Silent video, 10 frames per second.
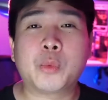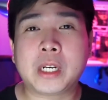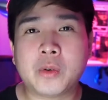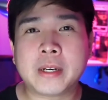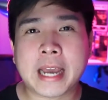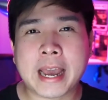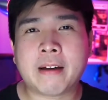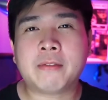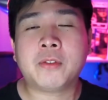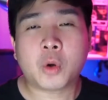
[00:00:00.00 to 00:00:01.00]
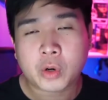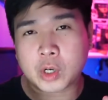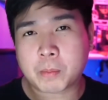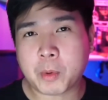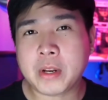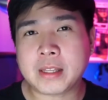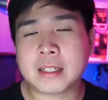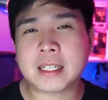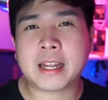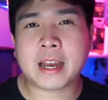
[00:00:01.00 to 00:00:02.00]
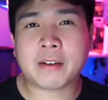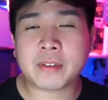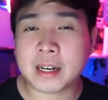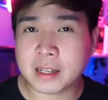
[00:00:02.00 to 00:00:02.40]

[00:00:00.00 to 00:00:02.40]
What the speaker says: we don't have or your opponent doesn't have